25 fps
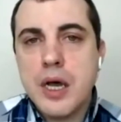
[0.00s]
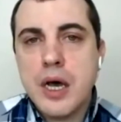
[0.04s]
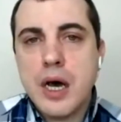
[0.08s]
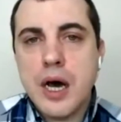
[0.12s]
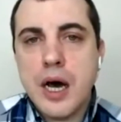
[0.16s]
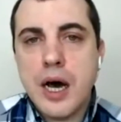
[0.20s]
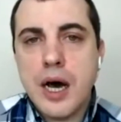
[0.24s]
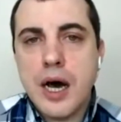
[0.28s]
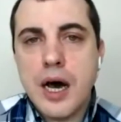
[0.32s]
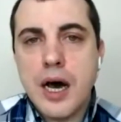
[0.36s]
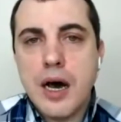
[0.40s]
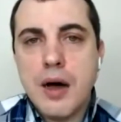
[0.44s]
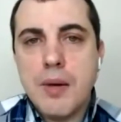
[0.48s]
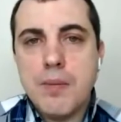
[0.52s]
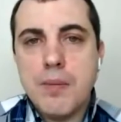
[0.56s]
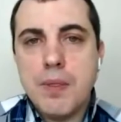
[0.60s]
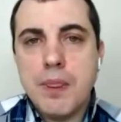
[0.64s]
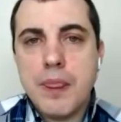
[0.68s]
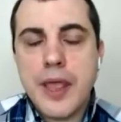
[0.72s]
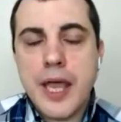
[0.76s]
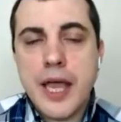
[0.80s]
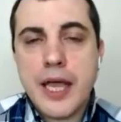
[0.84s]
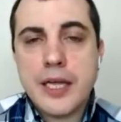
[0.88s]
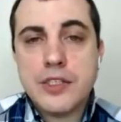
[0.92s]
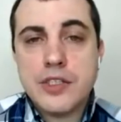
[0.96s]

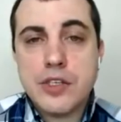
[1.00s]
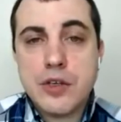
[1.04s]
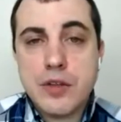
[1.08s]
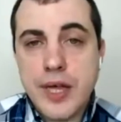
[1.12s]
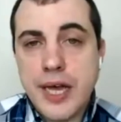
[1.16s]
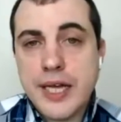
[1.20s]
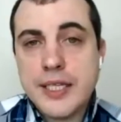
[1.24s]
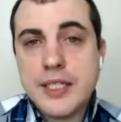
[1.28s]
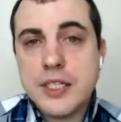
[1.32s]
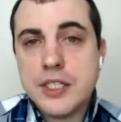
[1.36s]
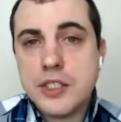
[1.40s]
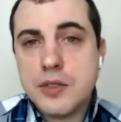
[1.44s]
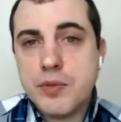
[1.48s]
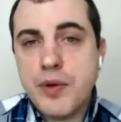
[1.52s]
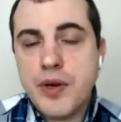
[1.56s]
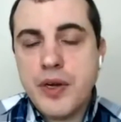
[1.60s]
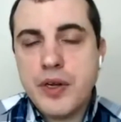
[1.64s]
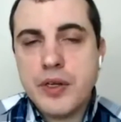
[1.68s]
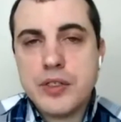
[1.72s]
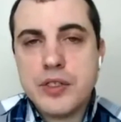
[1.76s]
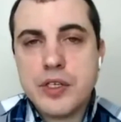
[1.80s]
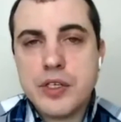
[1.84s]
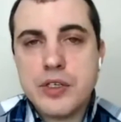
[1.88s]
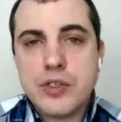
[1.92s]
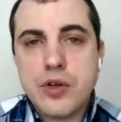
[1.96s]
And so that
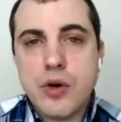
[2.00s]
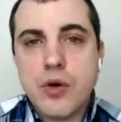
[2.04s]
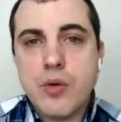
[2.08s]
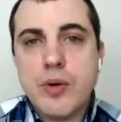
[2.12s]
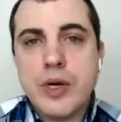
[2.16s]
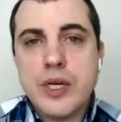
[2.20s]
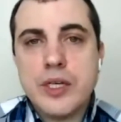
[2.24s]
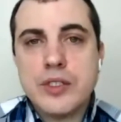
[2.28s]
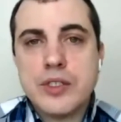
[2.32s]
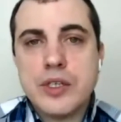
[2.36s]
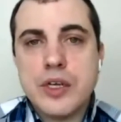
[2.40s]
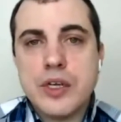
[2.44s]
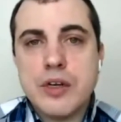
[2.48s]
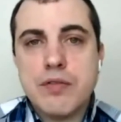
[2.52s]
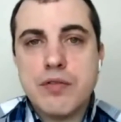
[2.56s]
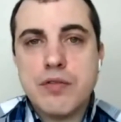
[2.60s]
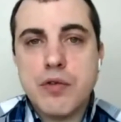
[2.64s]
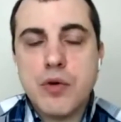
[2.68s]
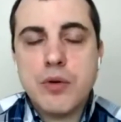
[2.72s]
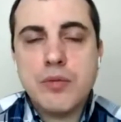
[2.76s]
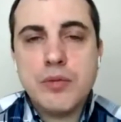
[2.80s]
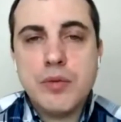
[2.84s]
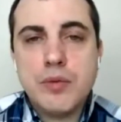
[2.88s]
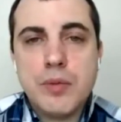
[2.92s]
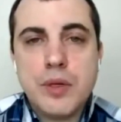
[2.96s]
experience has always
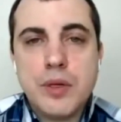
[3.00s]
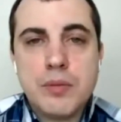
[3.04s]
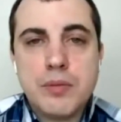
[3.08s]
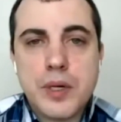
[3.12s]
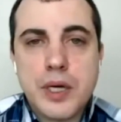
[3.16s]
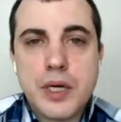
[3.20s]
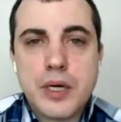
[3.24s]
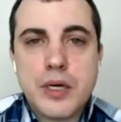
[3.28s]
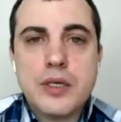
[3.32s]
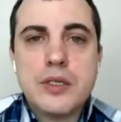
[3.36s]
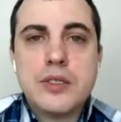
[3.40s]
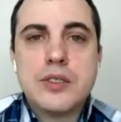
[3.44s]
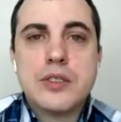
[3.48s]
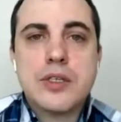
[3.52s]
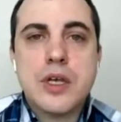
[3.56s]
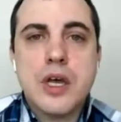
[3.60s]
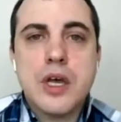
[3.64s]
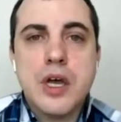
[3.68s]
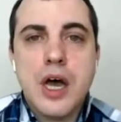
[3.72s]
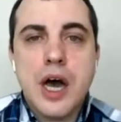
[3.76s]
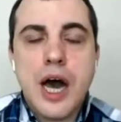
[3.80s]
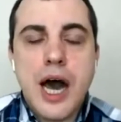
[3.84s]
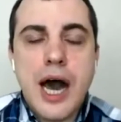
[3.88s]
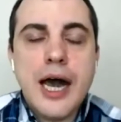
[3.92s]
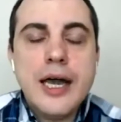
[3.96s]
informed me, because
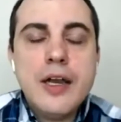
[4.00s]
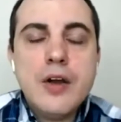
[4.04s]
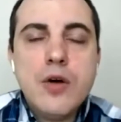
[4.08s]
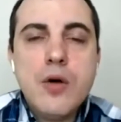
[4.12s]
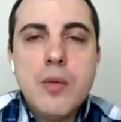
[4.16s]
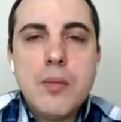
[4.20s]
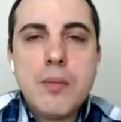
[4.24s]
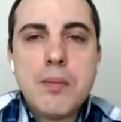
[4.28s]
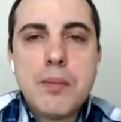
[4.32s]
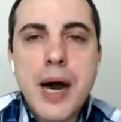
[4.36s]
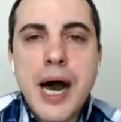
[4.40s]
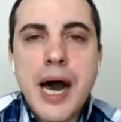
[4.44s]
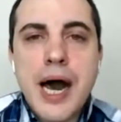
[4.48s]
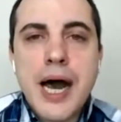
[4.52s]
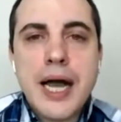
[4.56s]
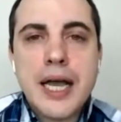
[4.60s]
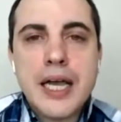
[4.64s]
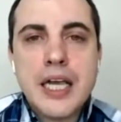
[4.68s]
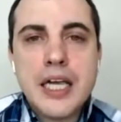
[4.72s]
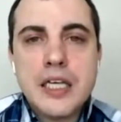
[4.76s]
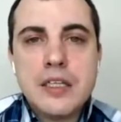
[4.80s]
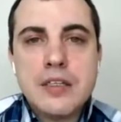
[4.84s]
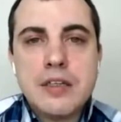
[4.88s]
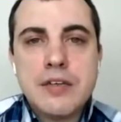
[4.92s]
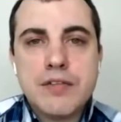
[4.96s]
I don't
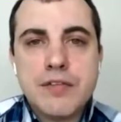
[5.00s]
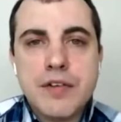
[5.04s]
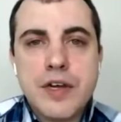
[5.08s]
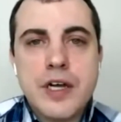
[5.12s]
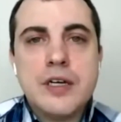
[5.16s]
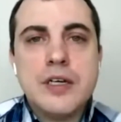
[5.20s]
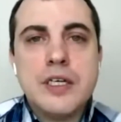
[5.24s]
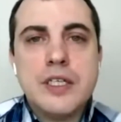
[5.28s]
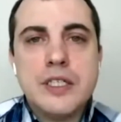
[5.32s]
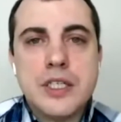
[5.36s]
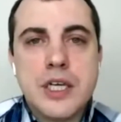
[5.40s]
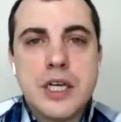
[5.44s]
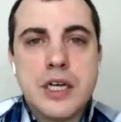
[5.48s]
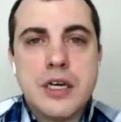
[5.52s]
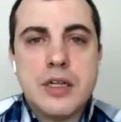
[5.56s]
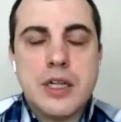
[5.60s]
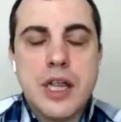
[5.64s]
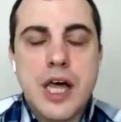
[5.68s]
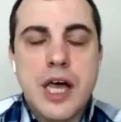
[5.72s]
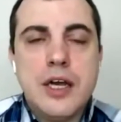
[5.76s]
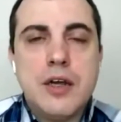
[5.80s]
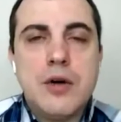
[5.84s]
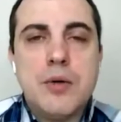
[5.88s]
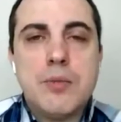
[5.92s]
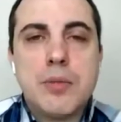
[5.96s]
buy the fairy tale.
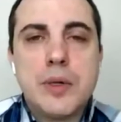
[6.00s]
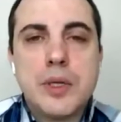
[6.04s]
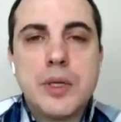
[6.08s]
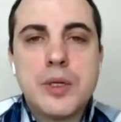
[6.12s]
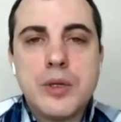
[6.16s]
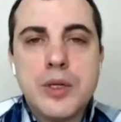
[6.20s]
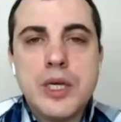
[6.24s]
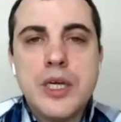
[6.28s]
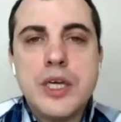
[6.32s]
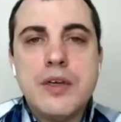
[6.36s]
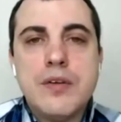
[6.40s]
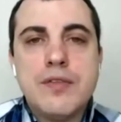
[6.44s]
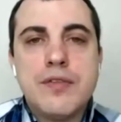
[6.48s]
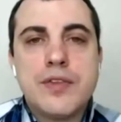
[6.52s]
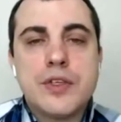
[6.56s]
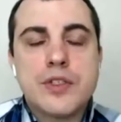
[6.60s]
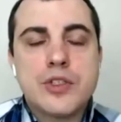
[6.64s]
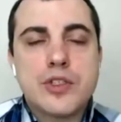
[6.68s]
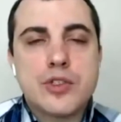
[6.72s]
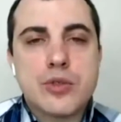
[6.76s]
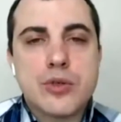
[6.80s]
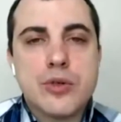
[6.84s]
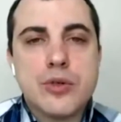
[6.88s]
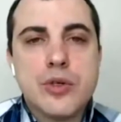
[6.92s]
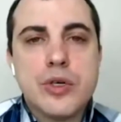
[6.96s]
I don't believe the
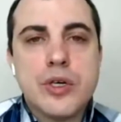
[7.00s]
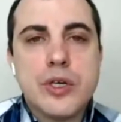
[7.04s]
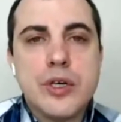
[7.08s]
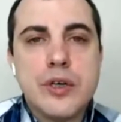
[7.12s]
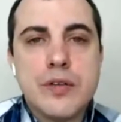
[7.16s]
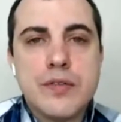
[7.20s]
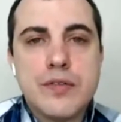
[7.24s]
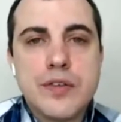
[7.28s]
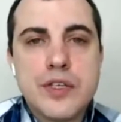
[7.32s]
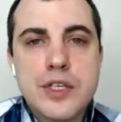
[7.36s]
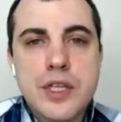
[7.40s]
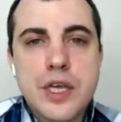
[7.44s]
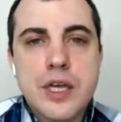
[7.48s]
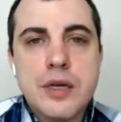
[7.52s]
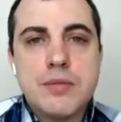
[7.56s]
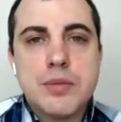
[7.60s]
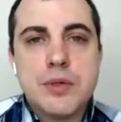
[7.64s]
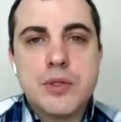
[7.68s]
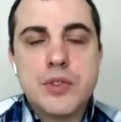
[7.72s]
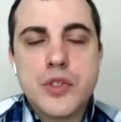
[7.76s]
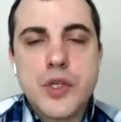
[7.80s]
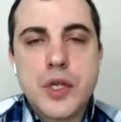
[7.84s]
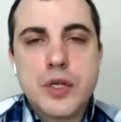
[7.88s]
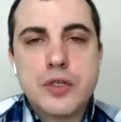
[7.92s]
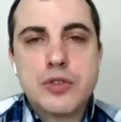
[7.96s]
story of
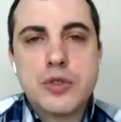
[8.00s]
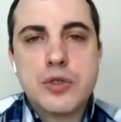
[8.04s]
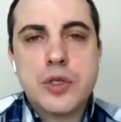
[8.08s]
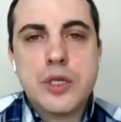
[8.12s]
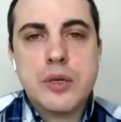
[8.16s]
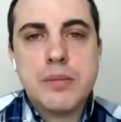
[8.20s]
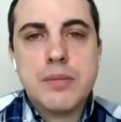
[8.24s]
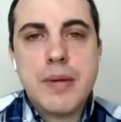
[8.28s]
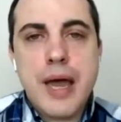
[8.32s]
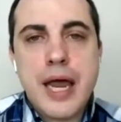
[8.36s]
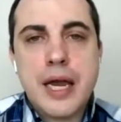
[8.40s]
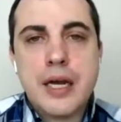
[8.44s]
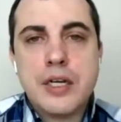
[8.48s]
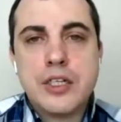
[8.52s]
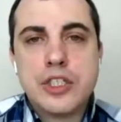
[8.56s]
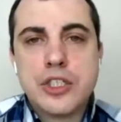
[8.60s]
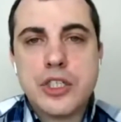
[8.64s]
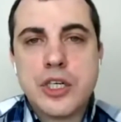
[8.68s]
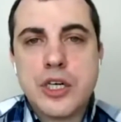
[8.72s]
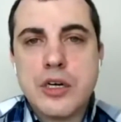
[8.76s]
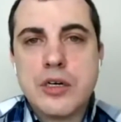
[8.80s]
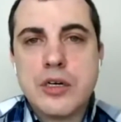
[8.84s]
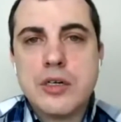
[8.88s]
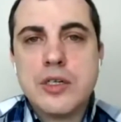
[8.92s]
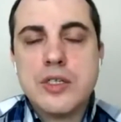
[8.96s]
stable, centrally
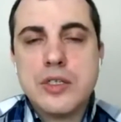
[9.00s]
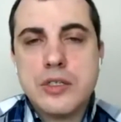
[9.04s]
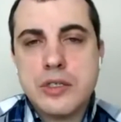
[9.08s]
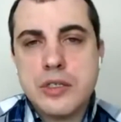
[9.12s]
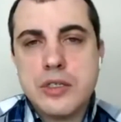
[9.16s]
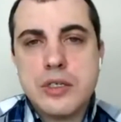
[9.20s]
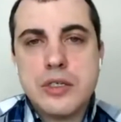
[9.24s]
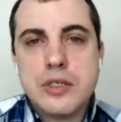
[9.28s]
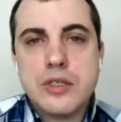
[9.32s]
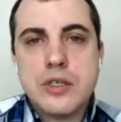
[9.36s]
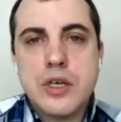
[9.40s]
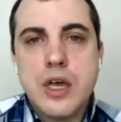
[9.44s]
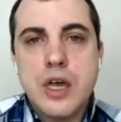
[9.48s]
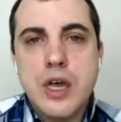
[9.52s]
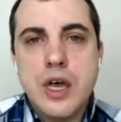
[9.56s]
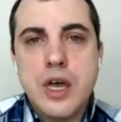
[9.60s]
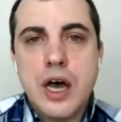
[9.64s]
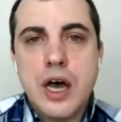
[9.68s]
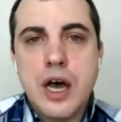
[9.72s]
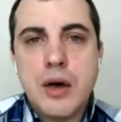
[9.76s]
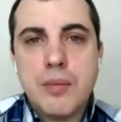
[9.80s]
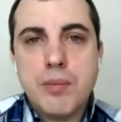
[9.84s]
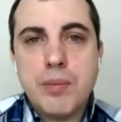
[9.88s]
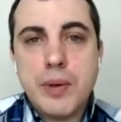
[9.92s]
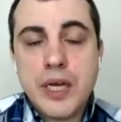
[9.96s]
managed currencies,
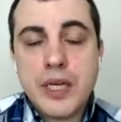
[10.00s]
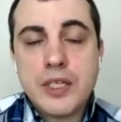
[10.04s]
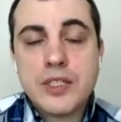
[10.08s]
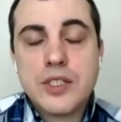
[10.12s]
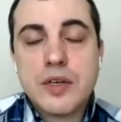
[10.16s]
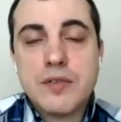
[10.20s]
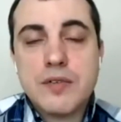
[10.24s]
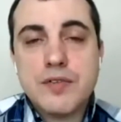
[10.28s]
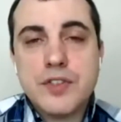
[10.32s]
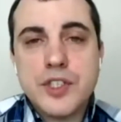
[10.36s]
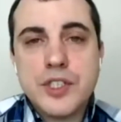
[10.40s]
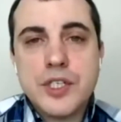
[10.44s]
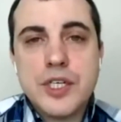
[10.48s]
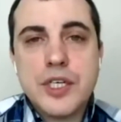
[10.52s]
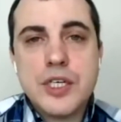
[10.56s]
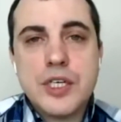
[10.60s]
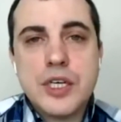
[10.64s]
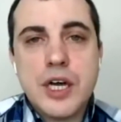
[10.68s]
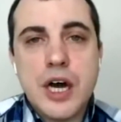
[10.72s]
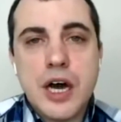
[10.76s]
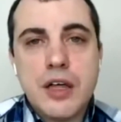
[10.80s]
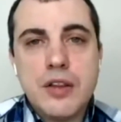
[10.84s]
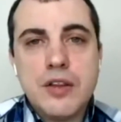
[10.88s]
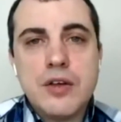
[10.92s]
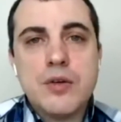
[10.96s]
because I've seen
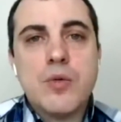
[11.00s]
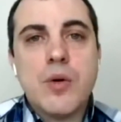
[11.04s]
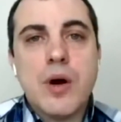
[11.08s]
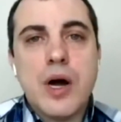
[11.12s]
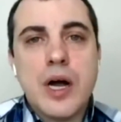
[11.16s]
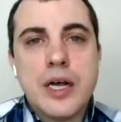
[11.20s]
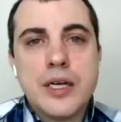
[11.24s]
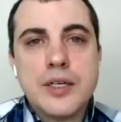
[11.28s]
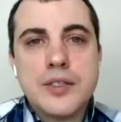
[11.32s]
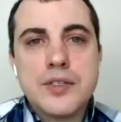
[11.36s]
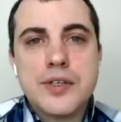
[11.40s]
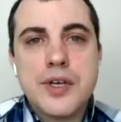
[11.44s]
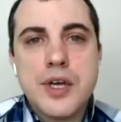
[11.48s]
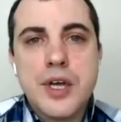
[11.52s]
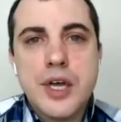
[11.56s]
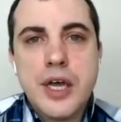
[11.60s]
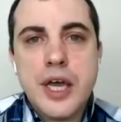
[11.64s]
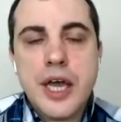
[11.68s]
otherwise.